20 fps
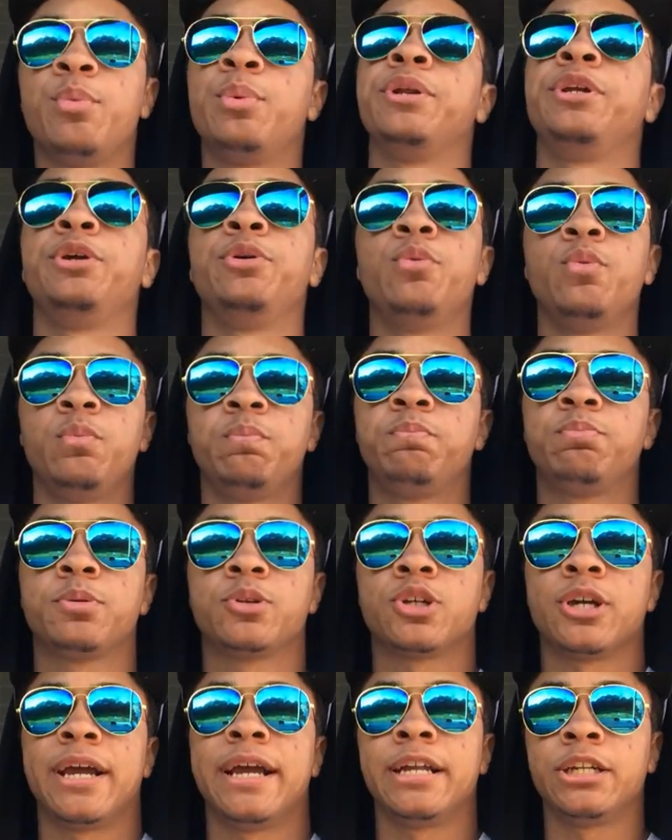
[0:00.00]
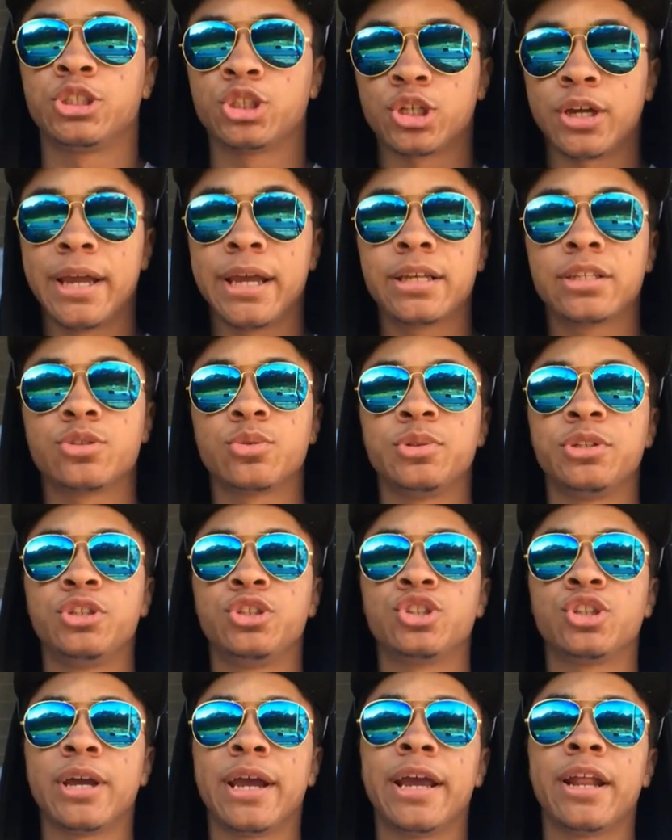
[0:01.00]
When you train tricks, when
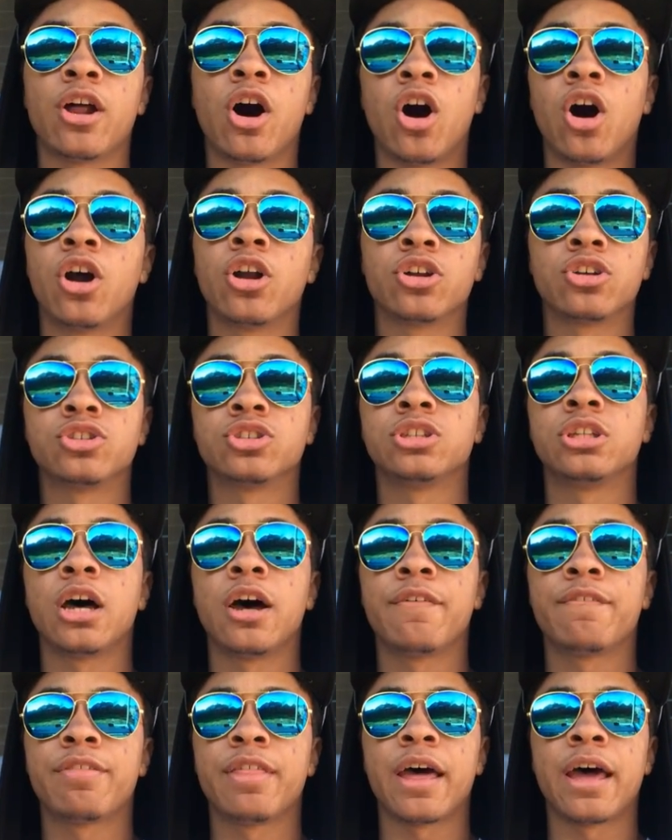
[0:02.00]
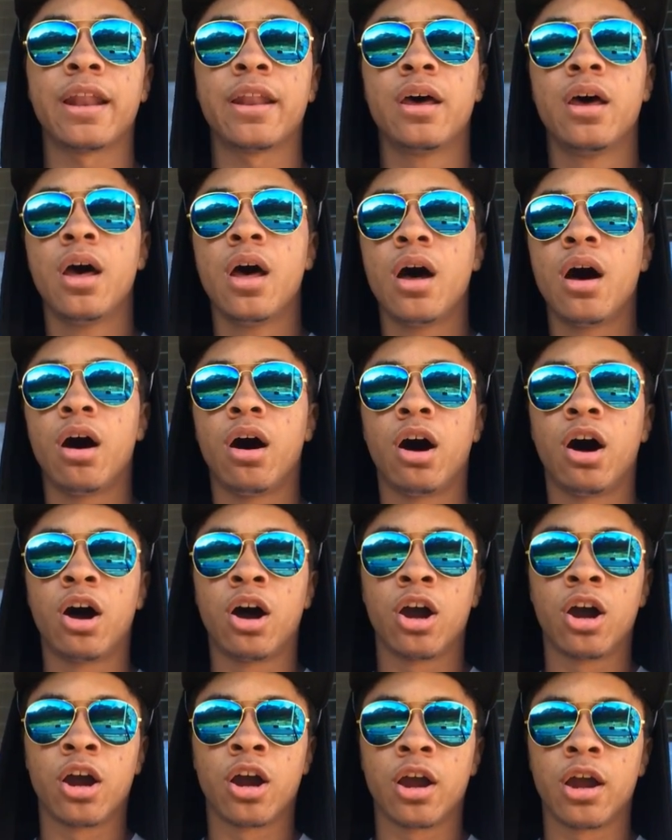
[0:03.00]
you train harder stuff that
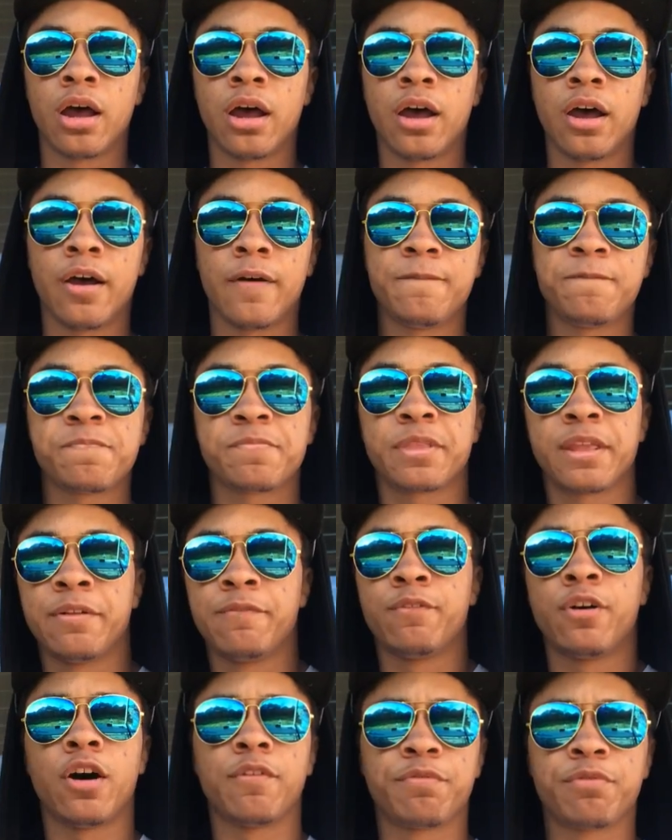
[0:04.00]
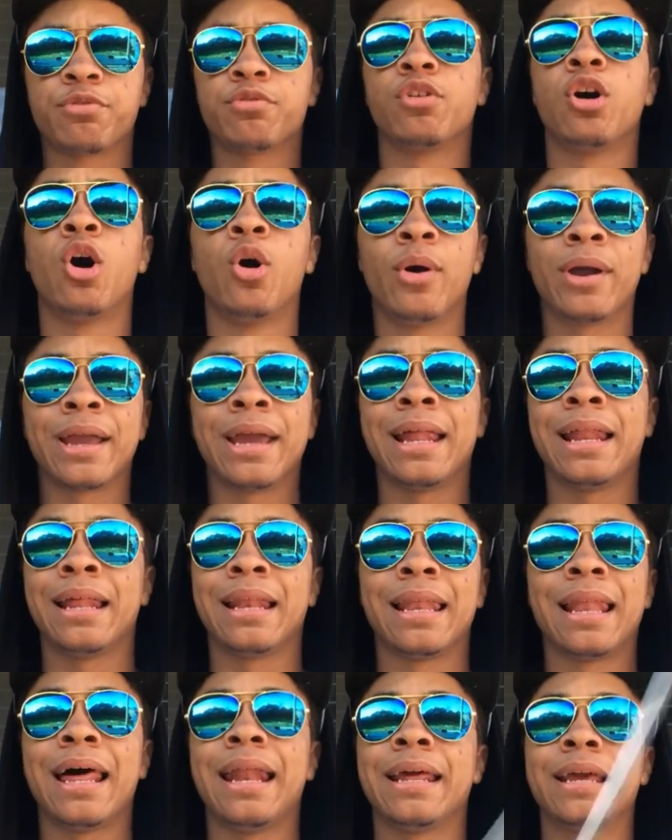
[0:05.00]
are involved throwing it
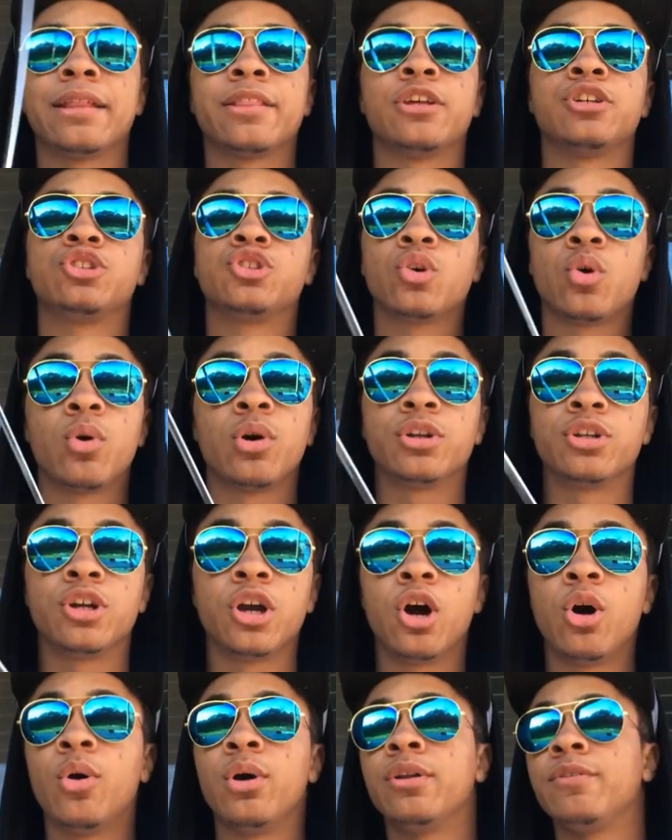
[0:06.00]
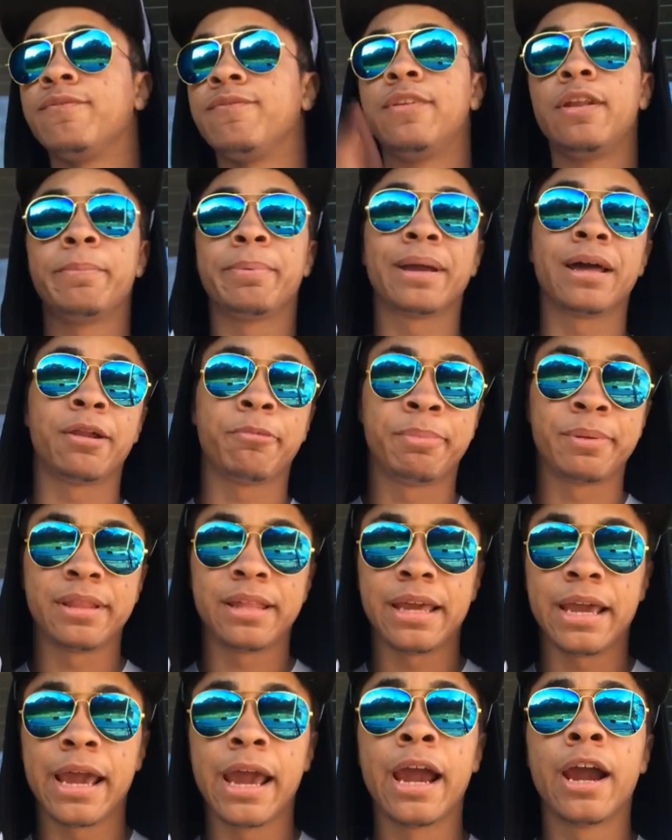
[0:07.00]
and letting the sword go and flipping it up
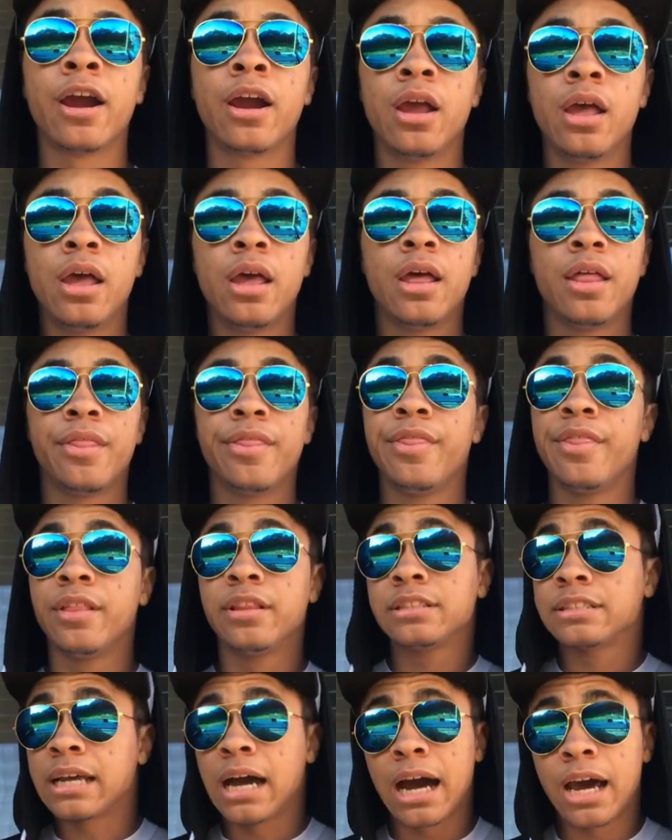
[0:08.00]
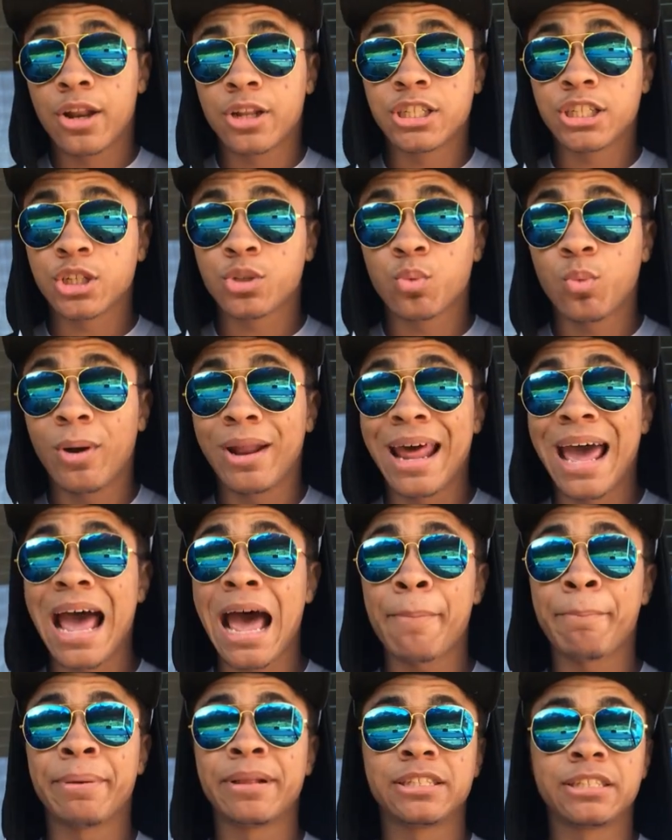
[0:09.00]
in the air, it's kind of just what
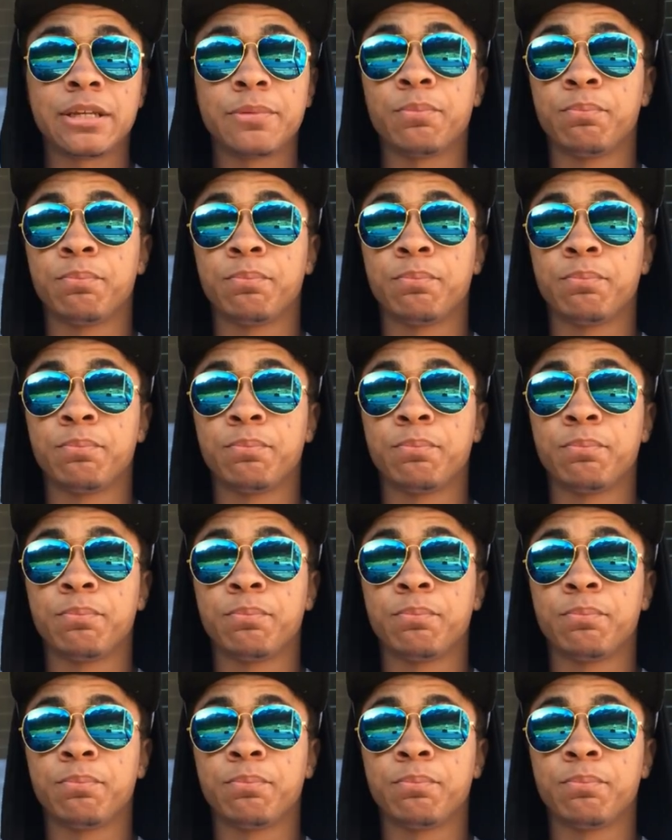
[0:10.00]
happens.